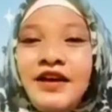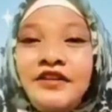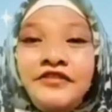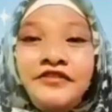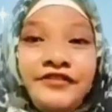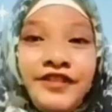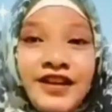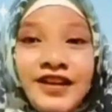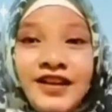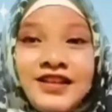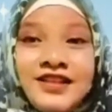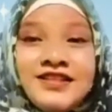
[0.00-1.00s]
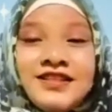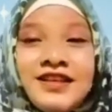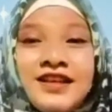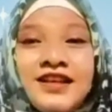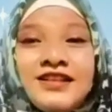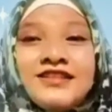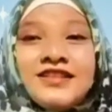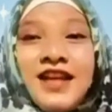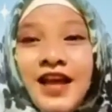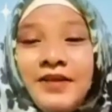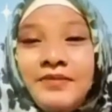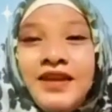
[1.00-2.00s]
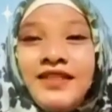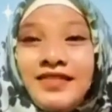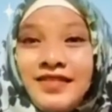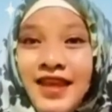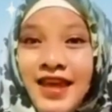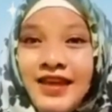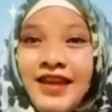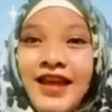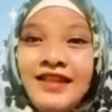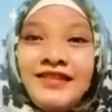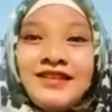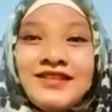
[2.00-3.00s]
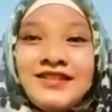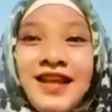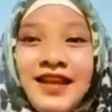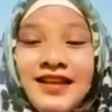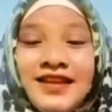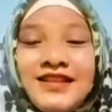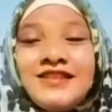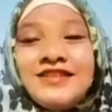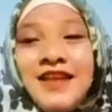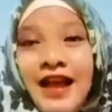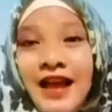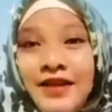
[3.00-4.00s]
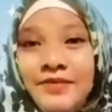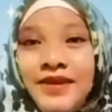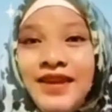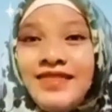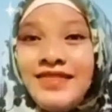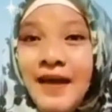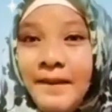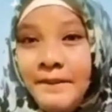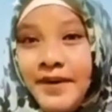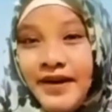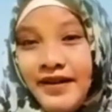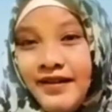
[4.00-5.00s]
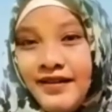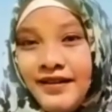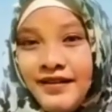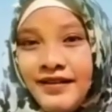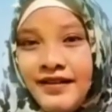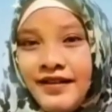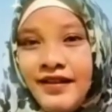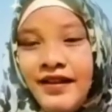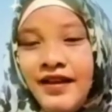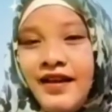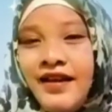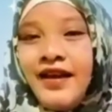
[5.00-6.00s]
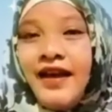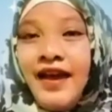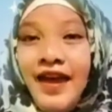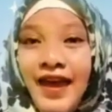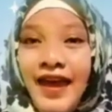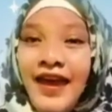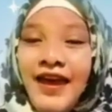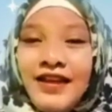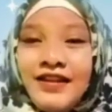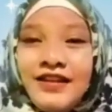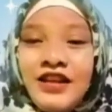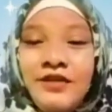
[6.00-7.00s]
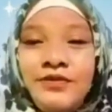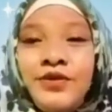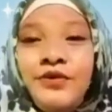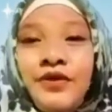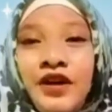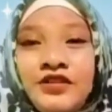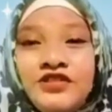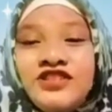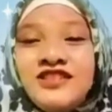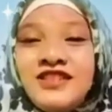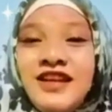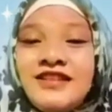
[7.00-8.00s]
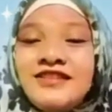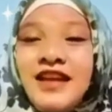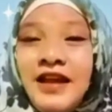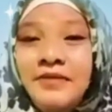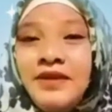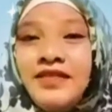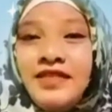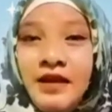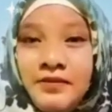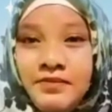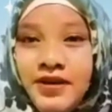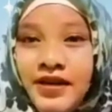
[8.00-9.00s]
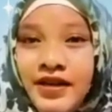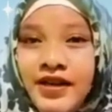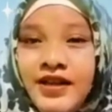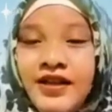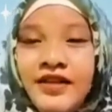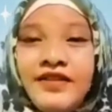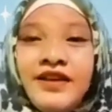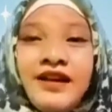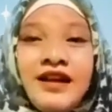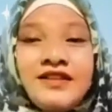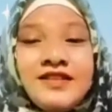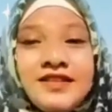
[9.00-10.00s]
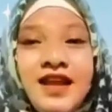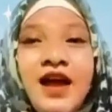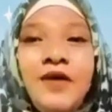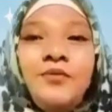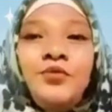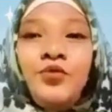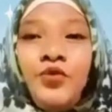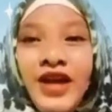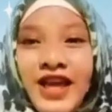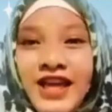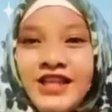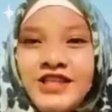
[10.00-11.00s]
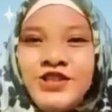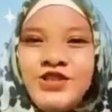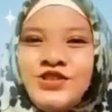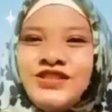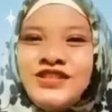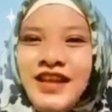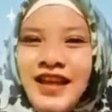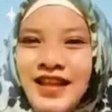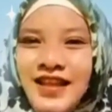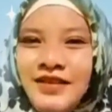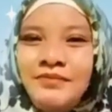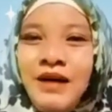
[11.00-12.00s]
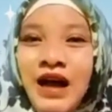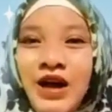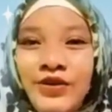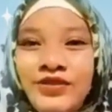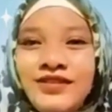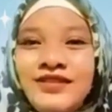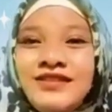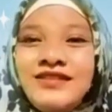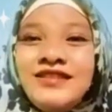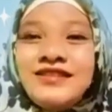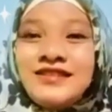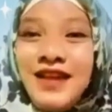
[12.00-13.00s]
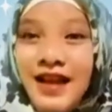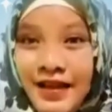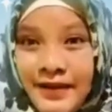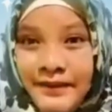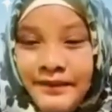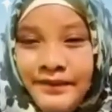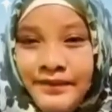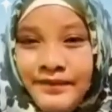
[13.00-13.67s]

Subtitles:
First, time in day, and the second, time in number. And if you want to tell time in number, there are some ways to tell about the time.